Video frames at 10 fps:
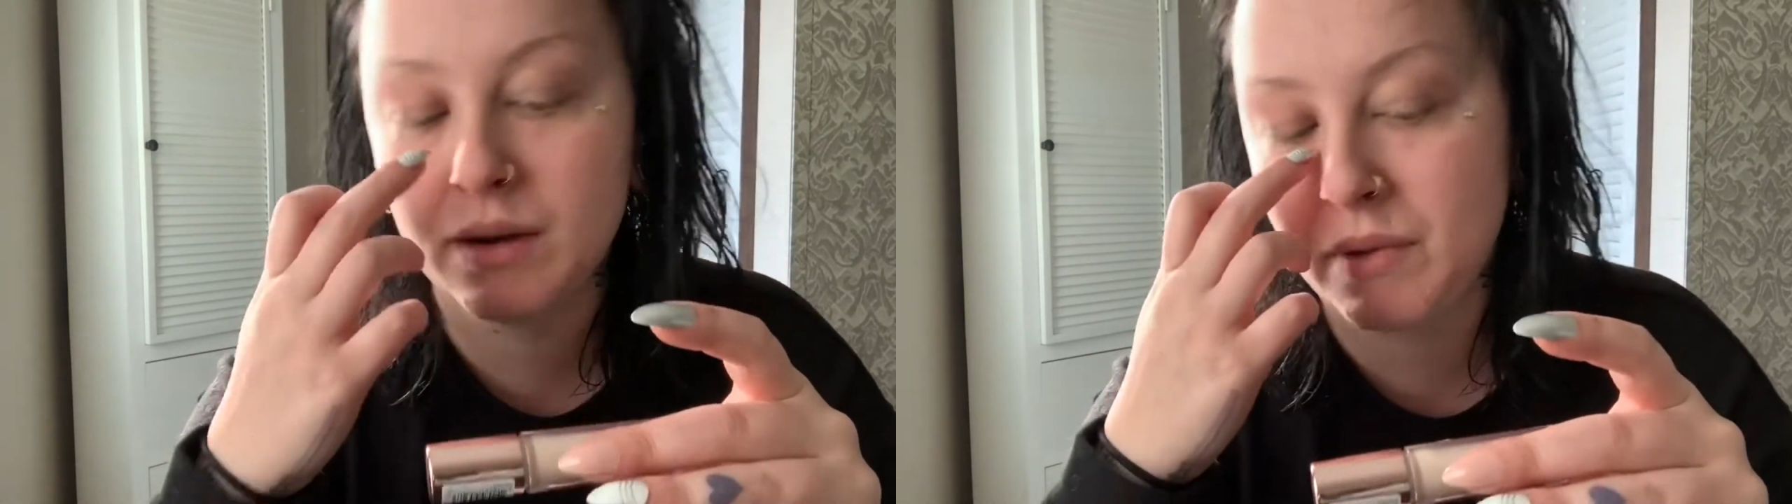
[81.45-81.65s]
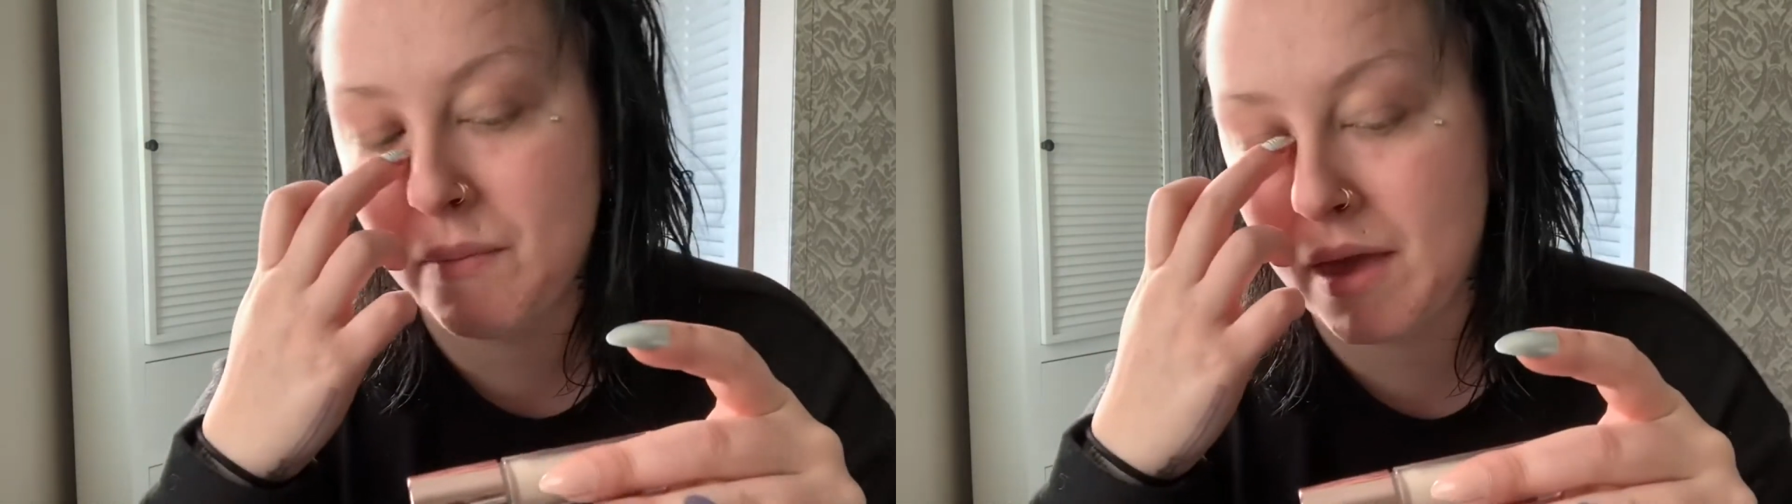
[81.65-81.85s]

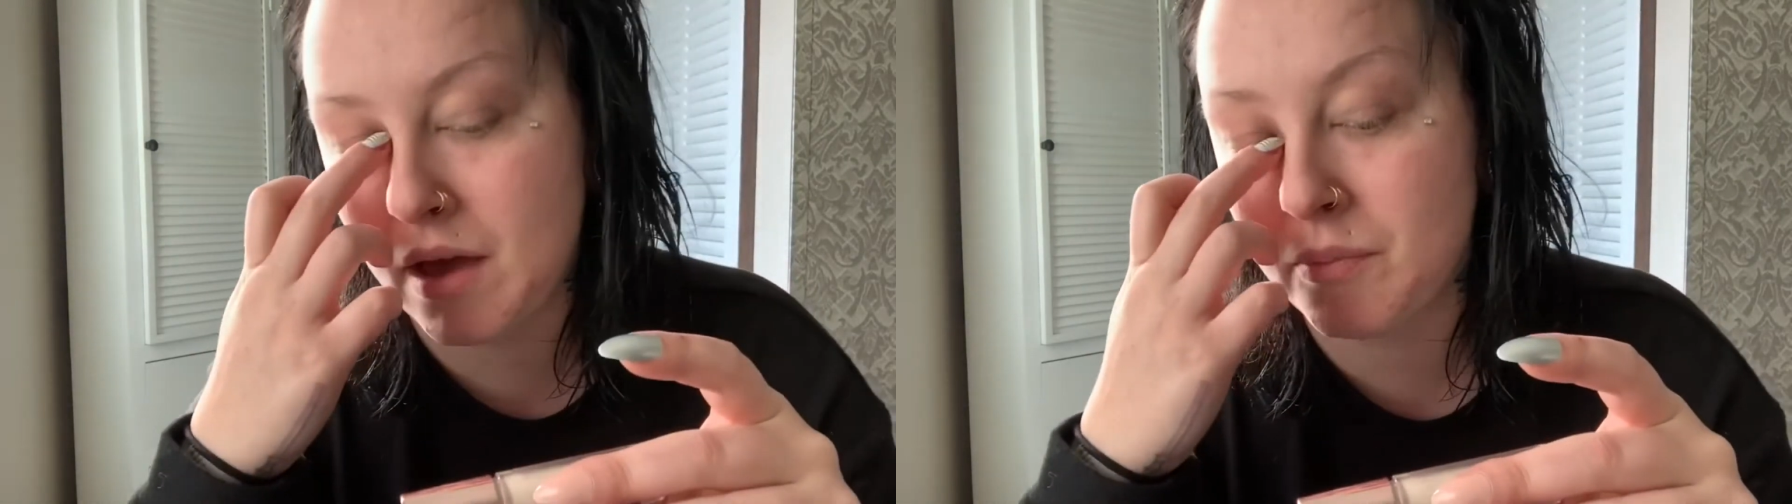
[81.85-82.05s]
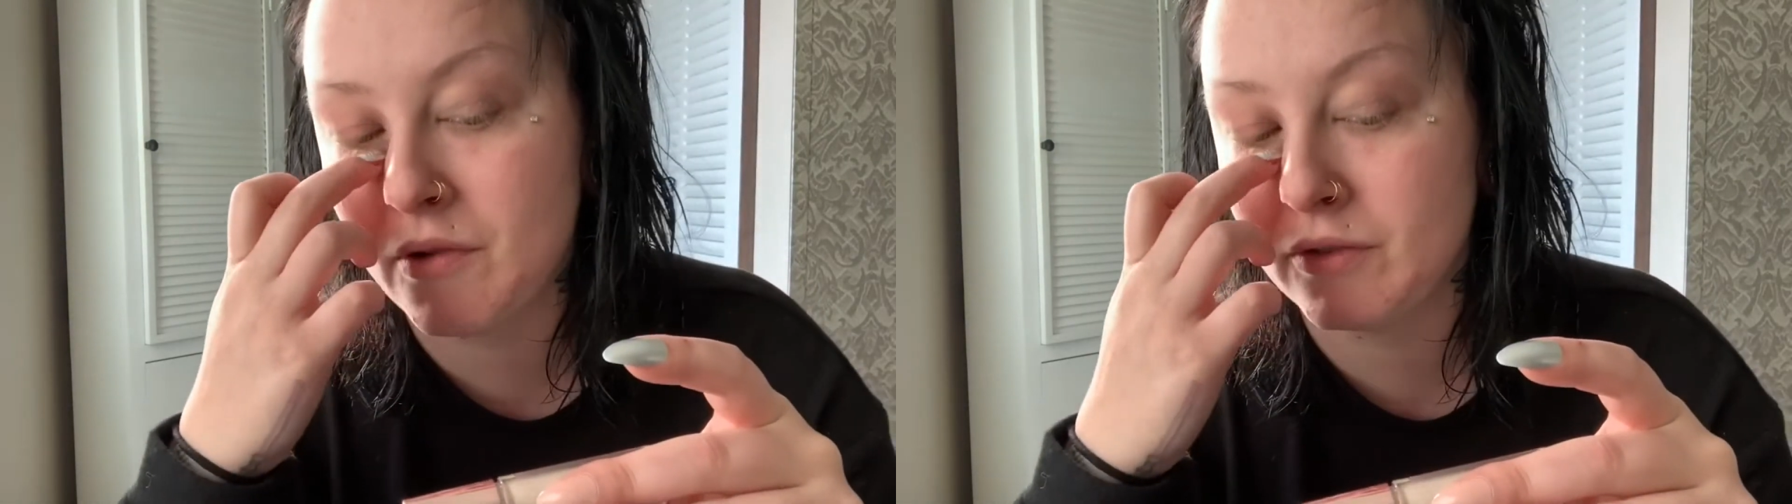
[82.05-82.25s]
by
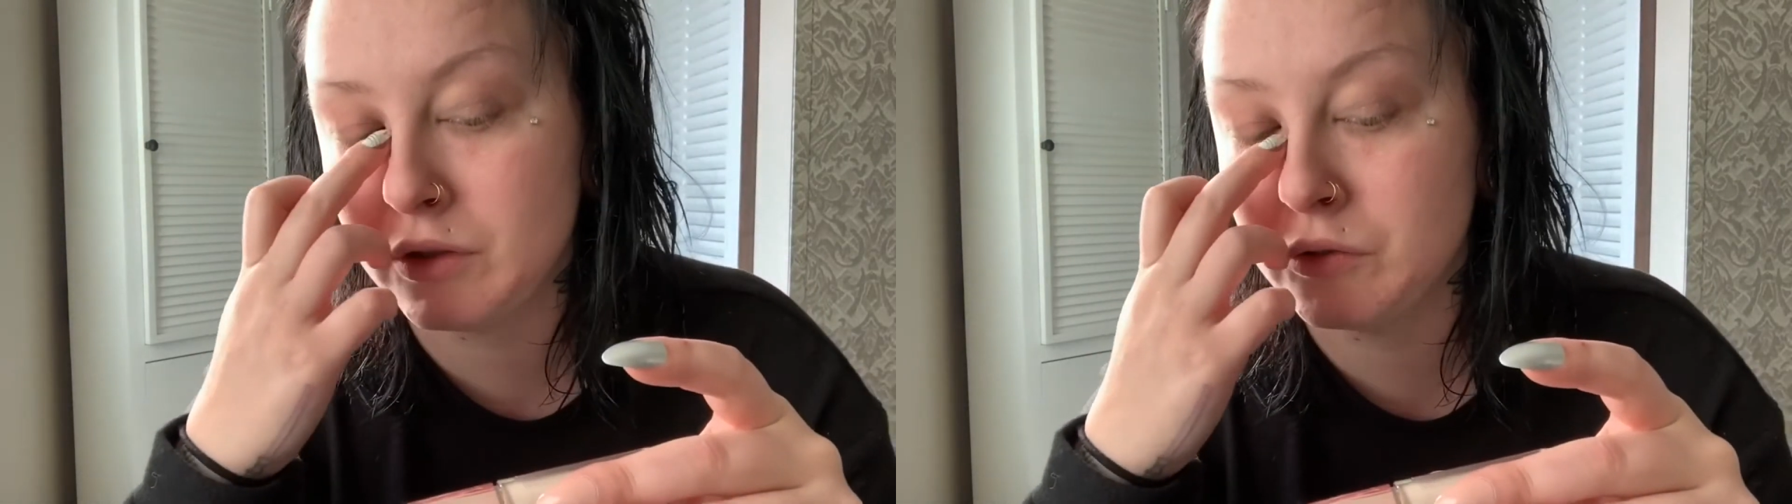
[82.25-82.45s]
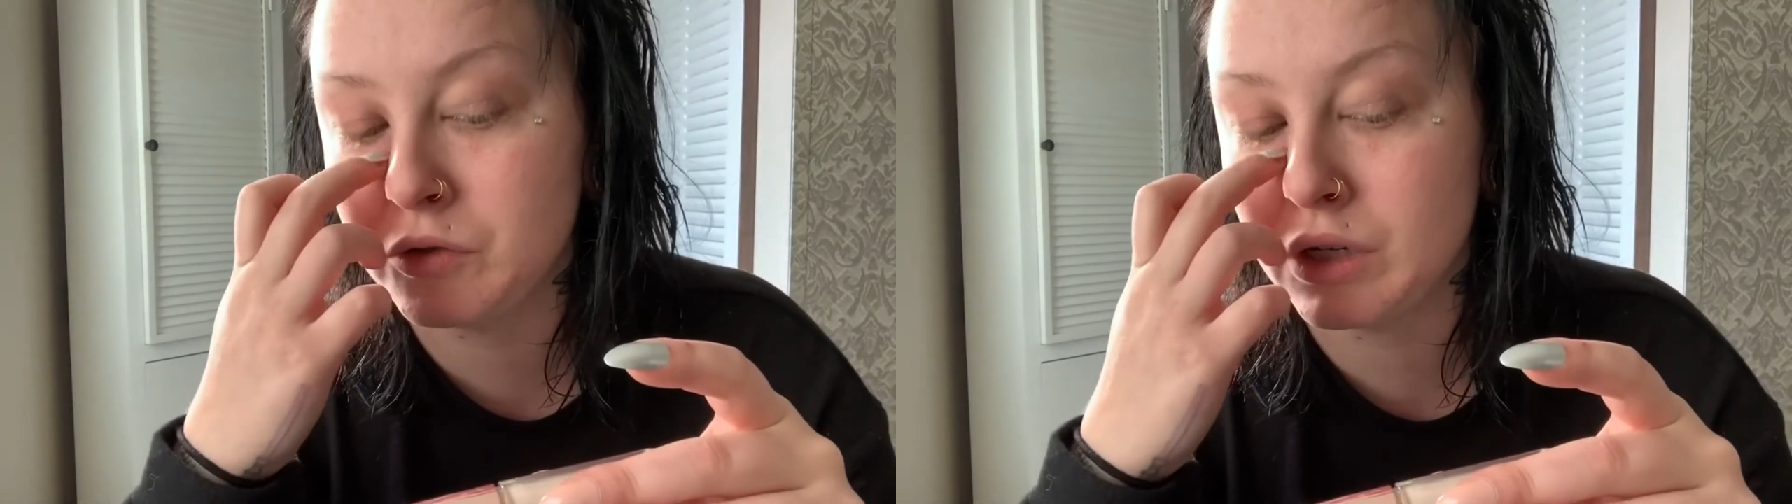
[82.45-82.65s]
Makeup
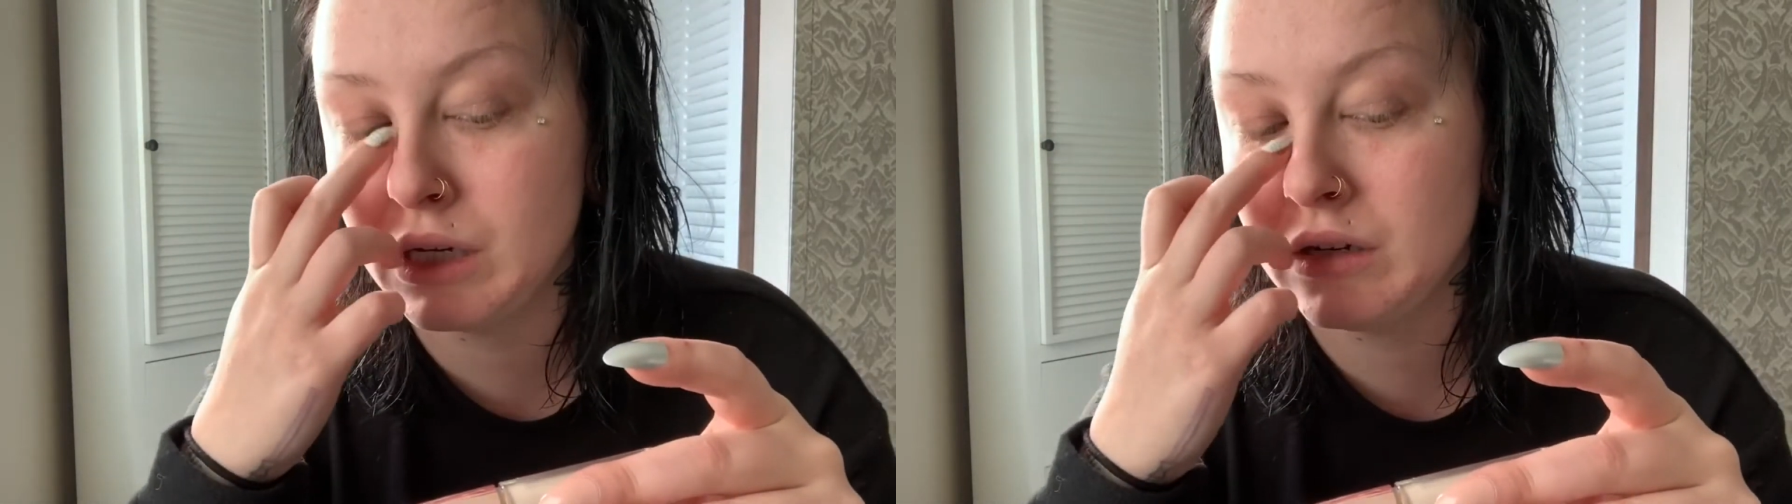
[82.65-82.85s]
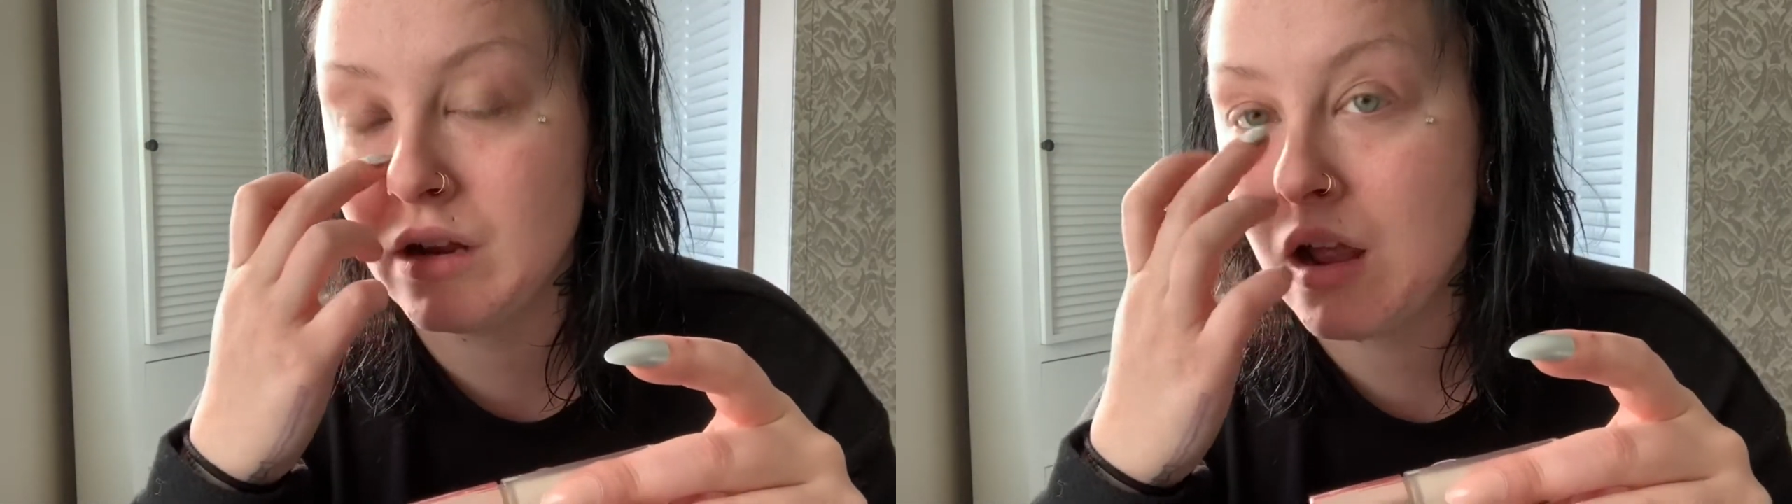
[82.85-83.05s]
Revolution.